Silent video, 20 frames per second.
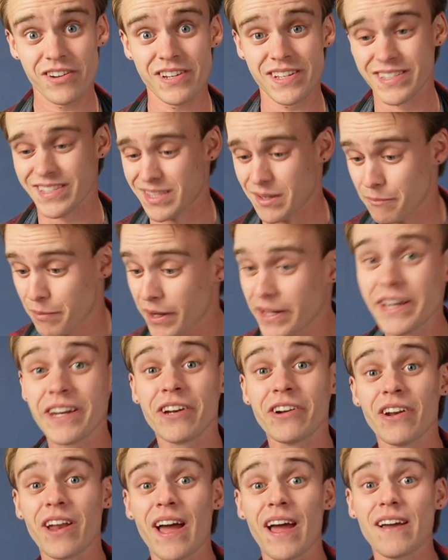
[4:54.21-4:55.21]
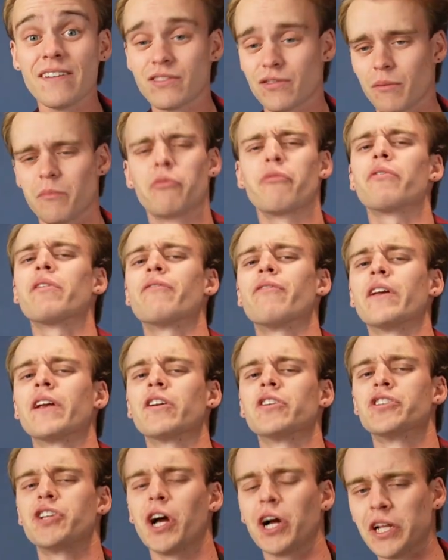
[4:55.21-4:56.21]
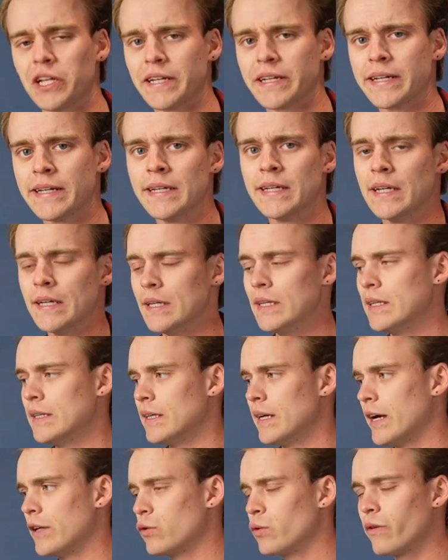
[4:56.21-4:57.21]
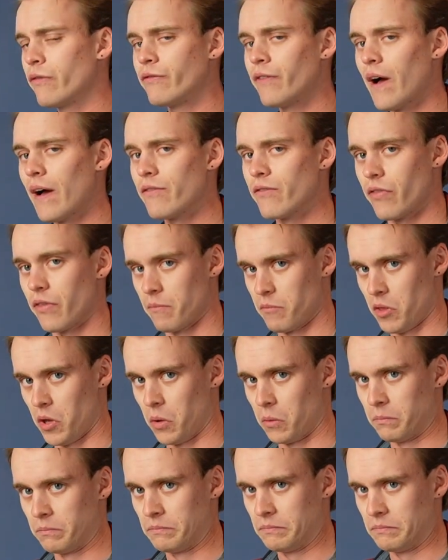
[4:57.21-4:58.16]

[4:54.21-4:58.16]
it is, the Buccaneer knives from Three Finger Juggling. I do have 5 of them though.